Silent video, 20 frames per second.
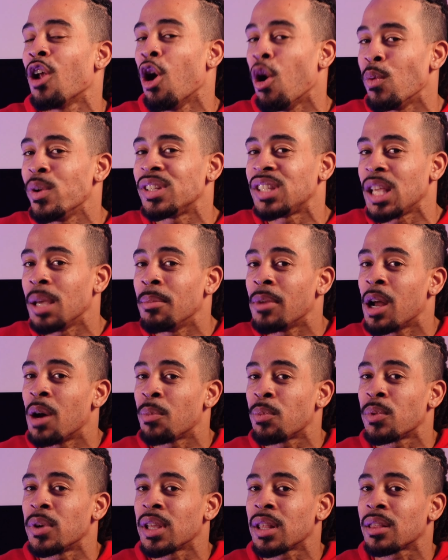Oh, we are teaming
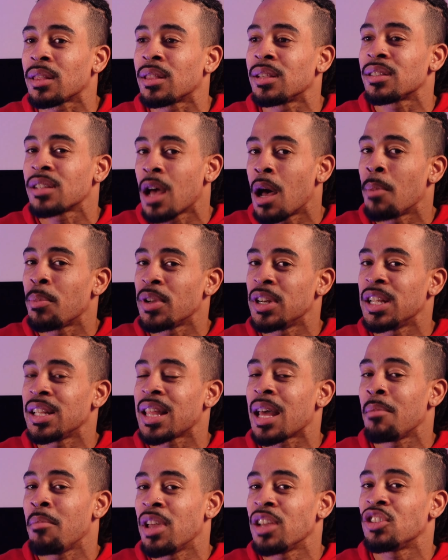up with this company
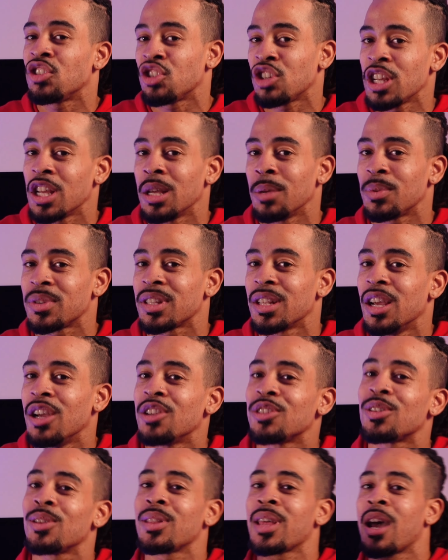that makes chips
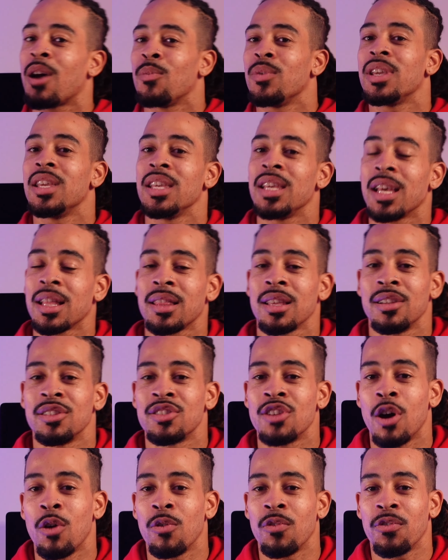so that we can get things
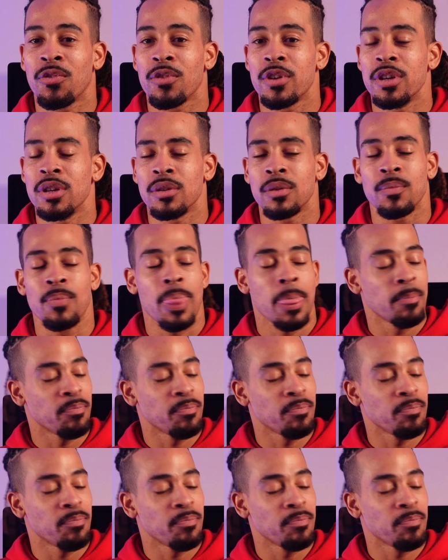going for you.